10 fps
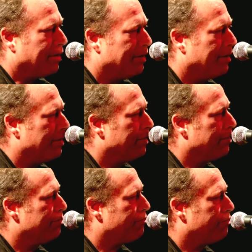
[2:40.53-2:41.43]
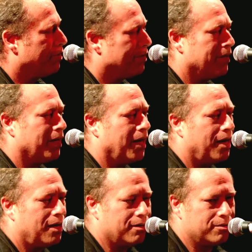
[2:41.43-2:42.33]
Ain't it funny
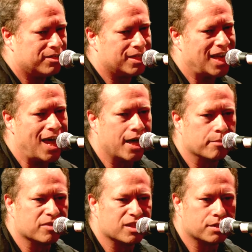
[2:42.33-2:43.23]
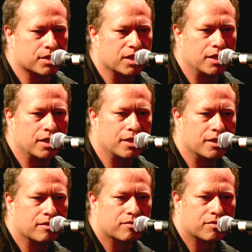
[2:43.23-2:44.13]
how time deceives?
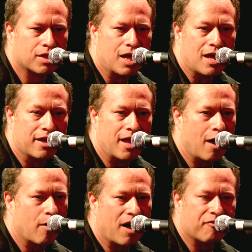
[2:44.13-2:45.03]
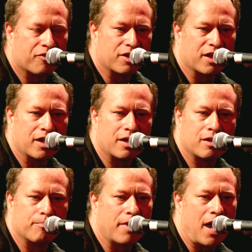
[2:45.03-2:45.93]
Now I forget
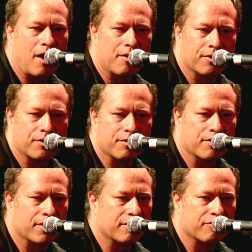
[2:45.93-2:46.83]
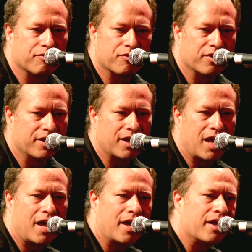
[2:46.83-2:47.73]
about her every night.